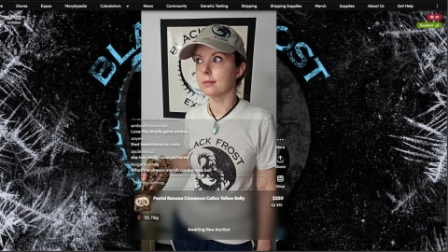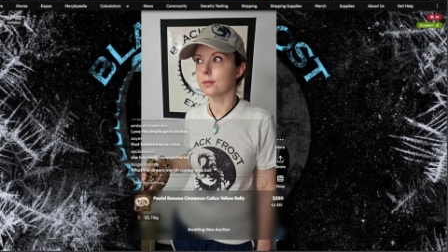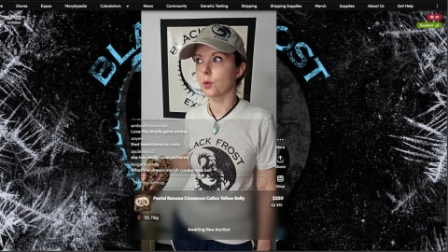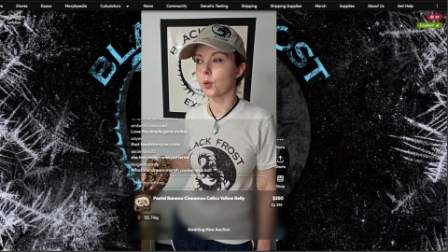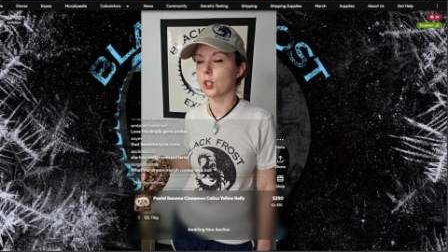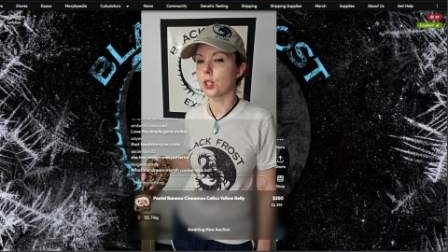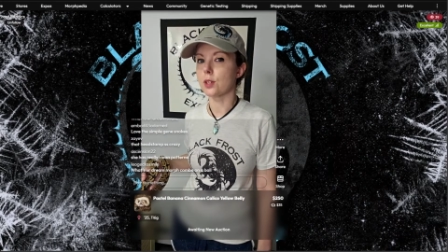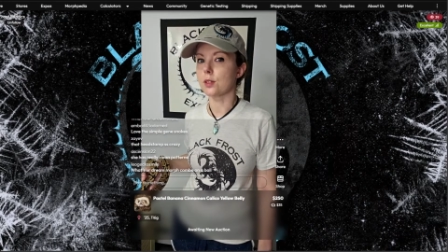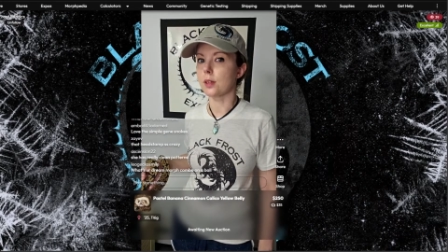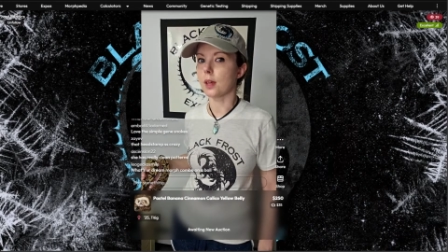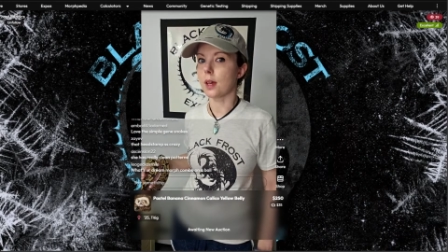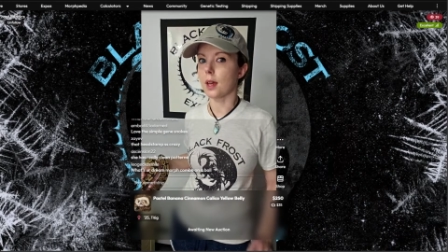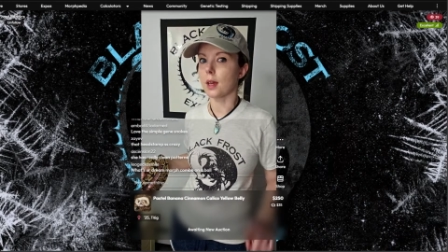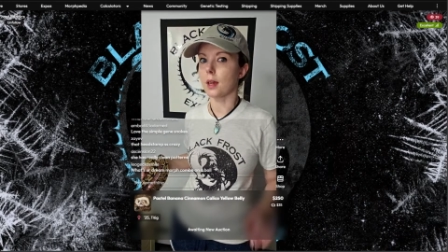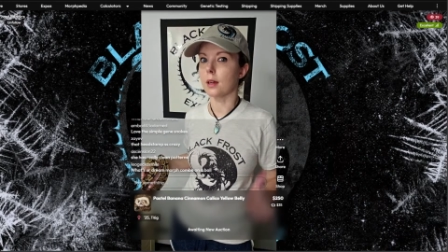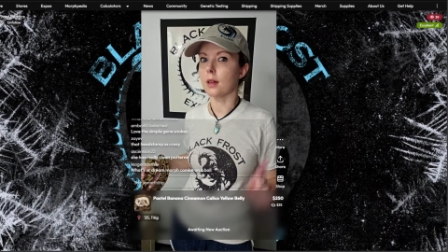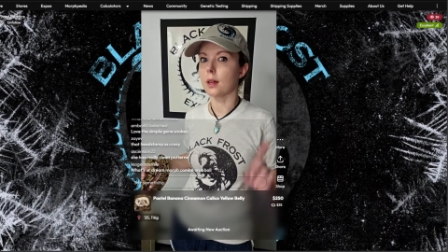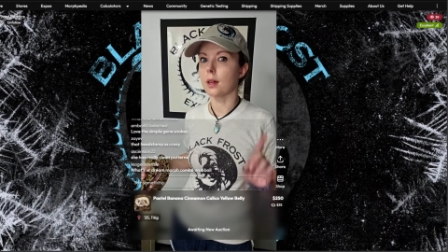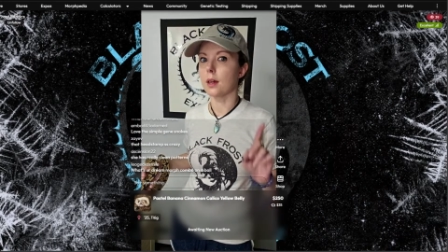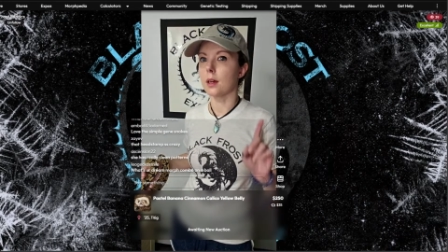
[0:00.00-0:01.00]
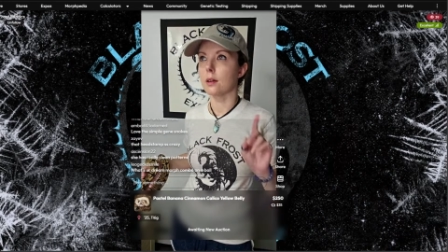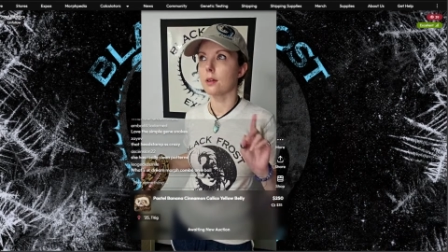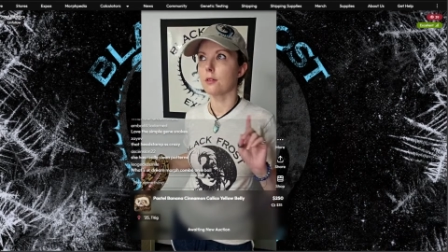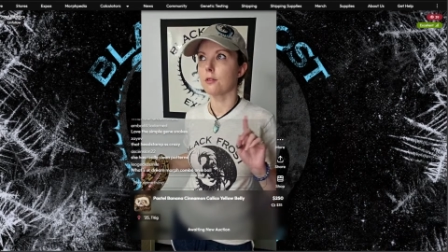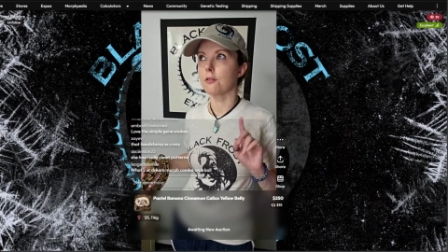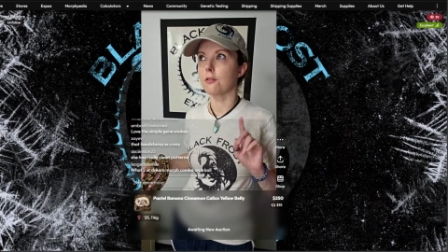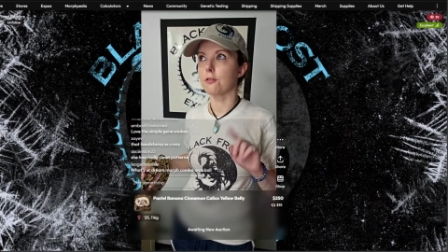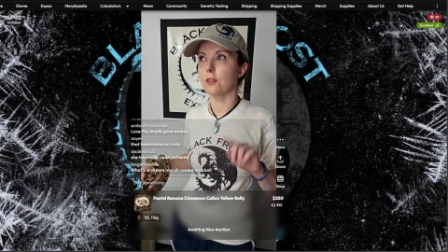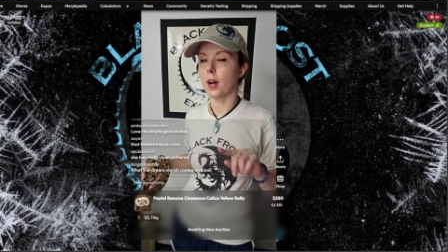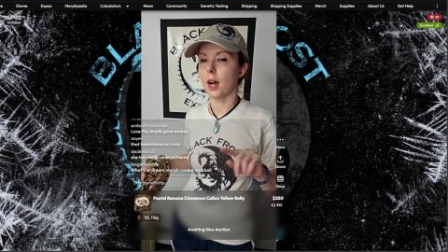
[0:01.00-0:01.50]
which is a
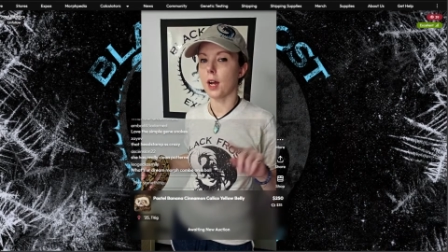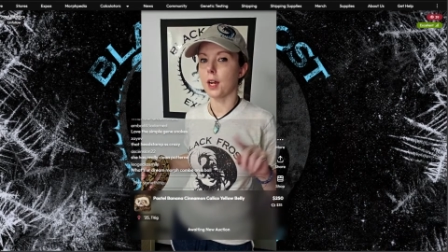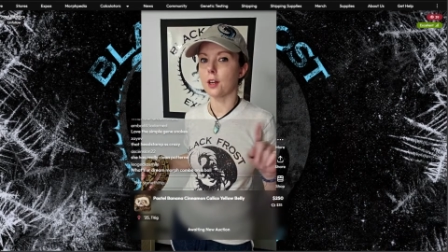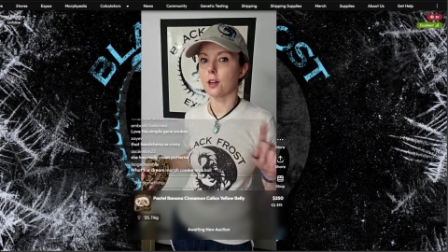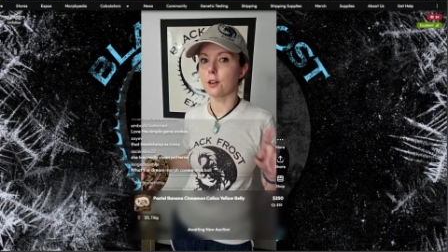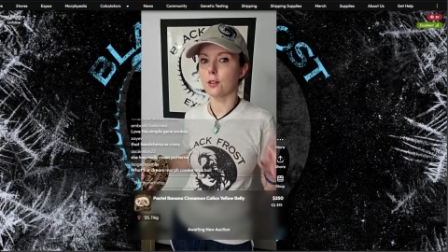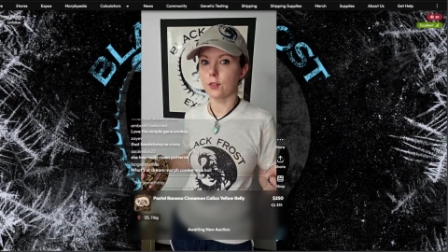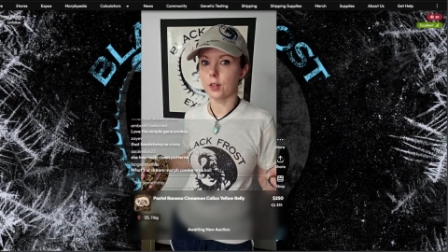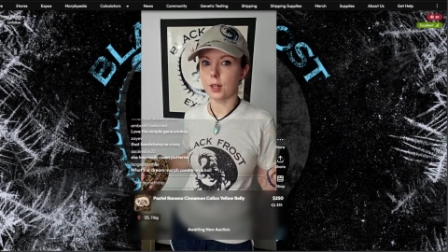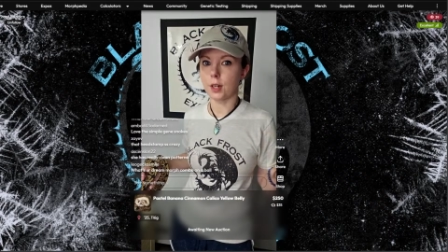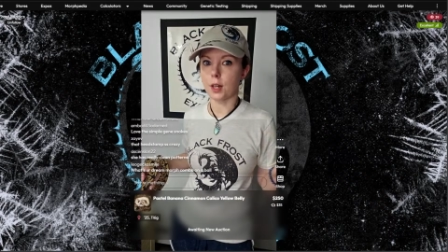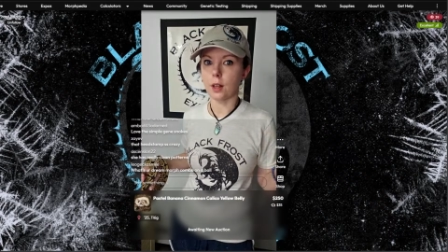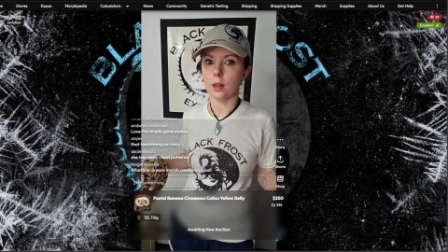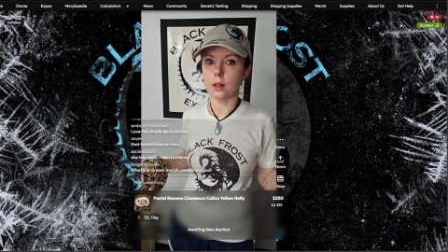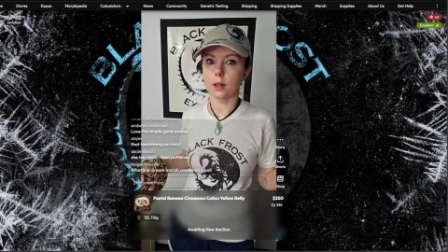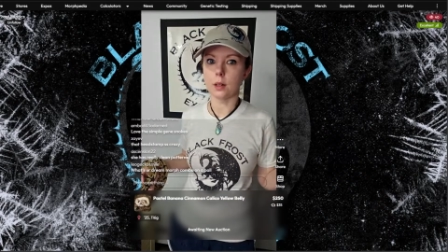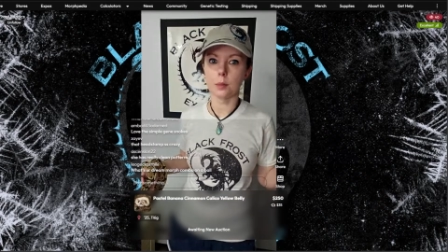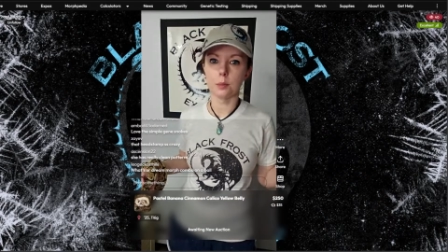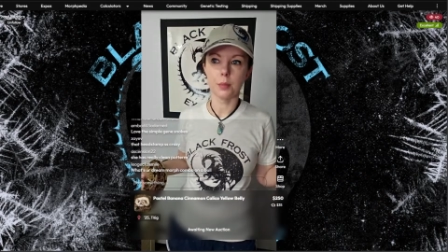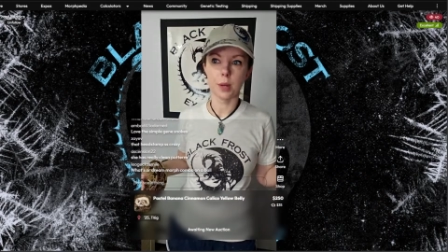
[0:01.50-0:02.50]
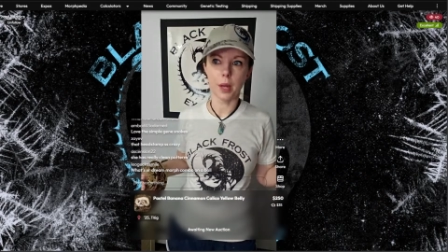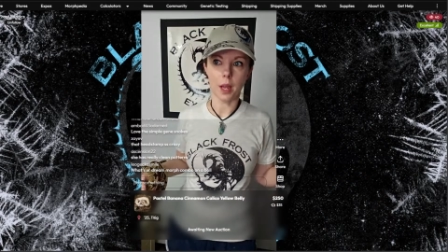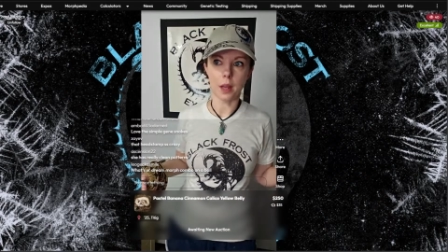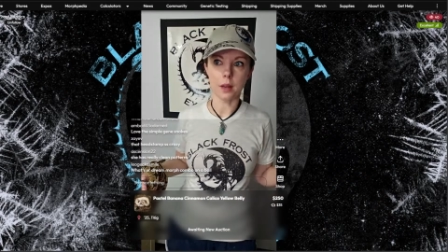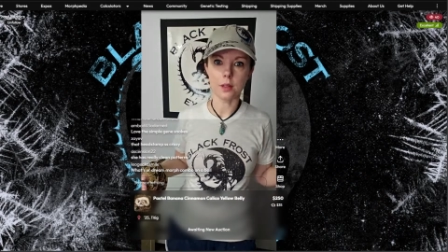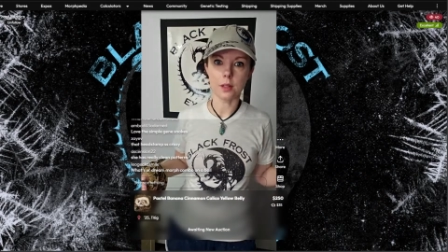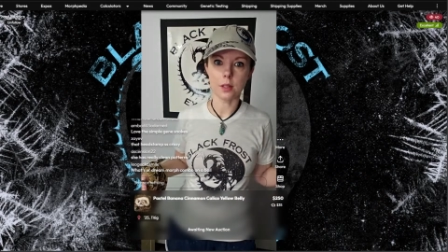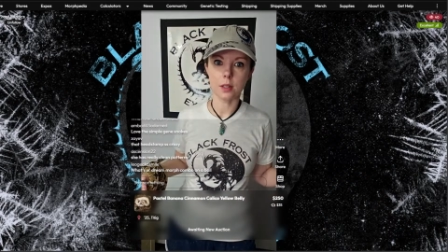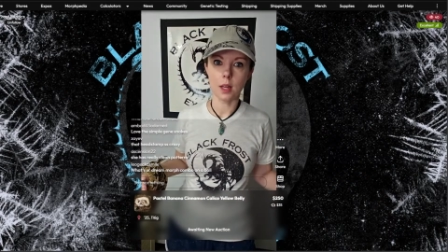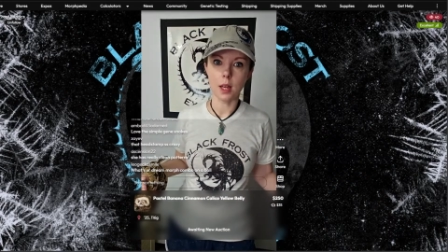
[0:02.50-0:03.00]
fire vanilla
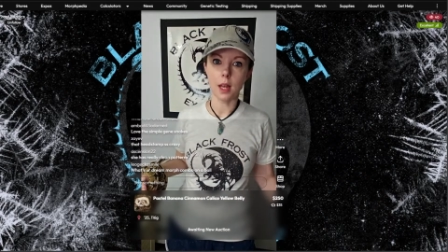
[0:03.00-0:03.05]
paint.